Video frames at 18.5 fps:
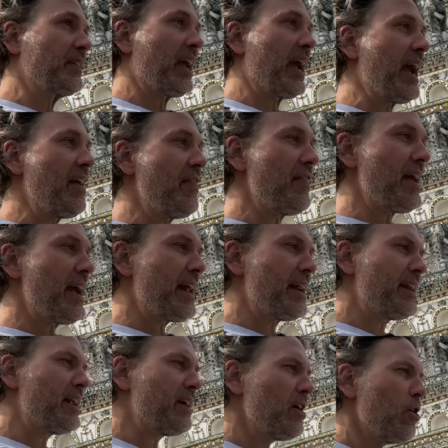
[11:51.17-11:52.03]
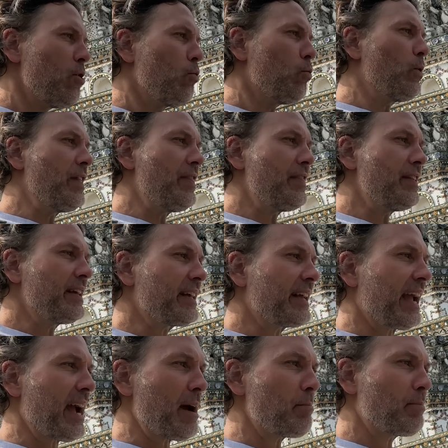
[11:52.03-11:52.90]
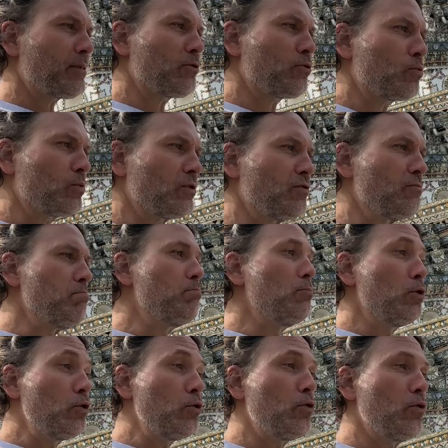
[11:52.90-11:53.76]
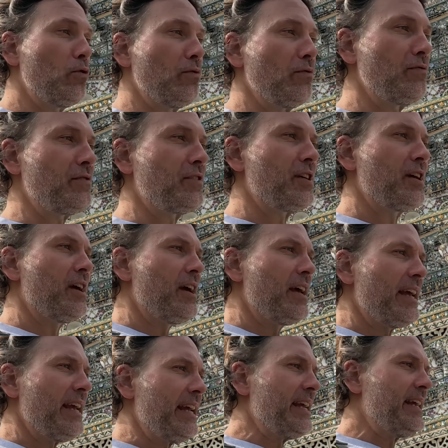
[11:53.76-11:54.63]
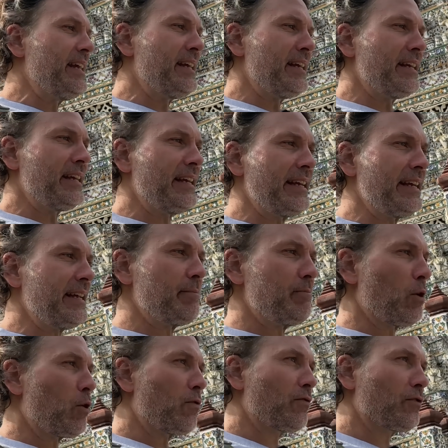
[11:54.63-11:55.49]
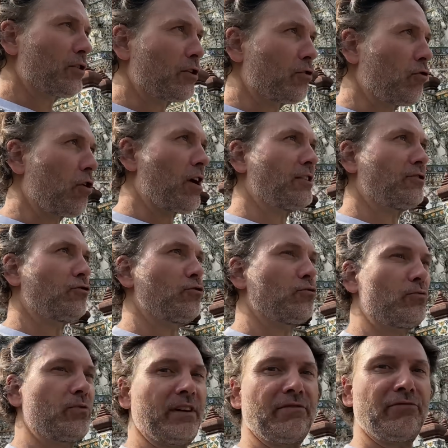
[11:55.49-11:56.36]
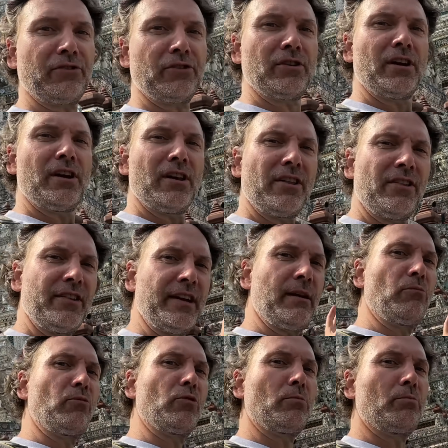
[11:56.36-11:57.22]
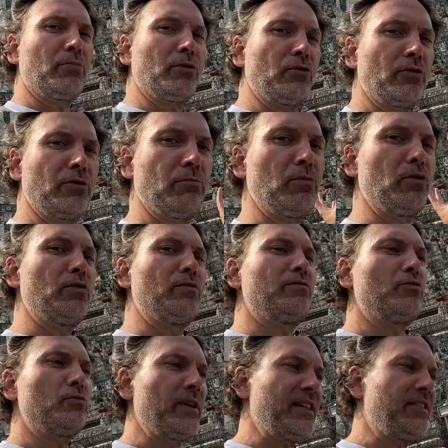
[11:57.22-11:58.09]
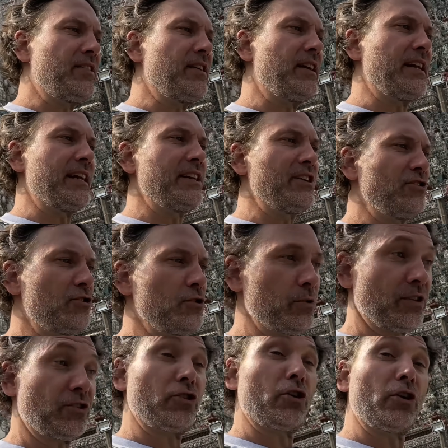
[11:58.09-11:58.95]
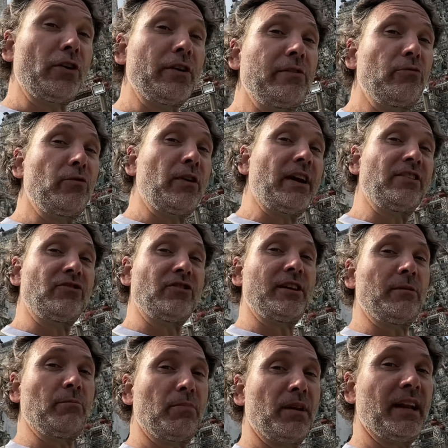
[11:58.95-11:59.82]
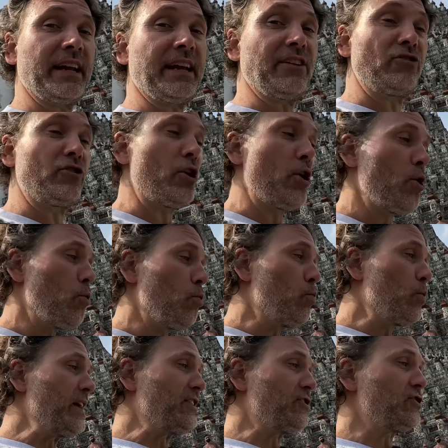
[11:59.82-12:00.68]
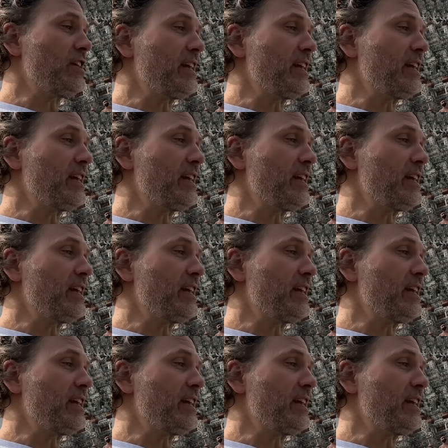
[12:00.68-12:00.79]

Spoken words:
And then when the capital was moved over across the river, the Emerald Buddha moved with it into its current resting place, which